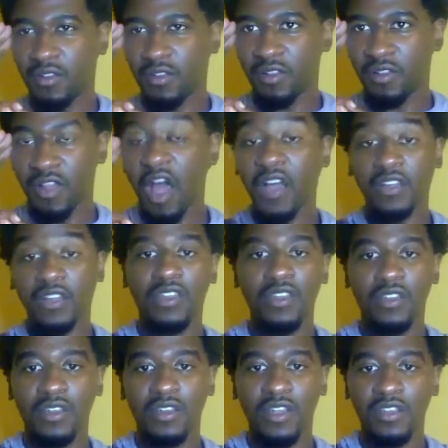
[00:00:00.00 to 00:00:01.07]
locked
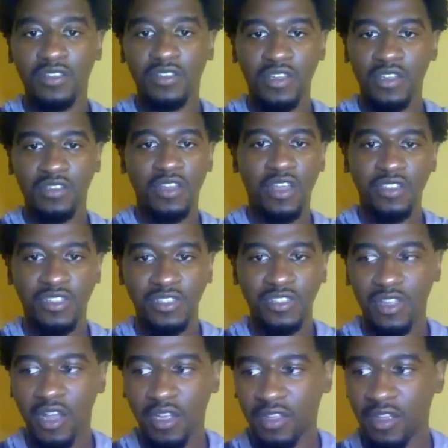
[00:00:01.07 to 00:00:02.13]
in, and to this day she's
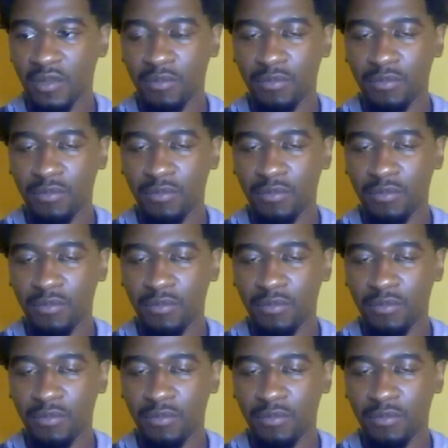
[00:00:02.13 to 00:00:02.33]
locked in.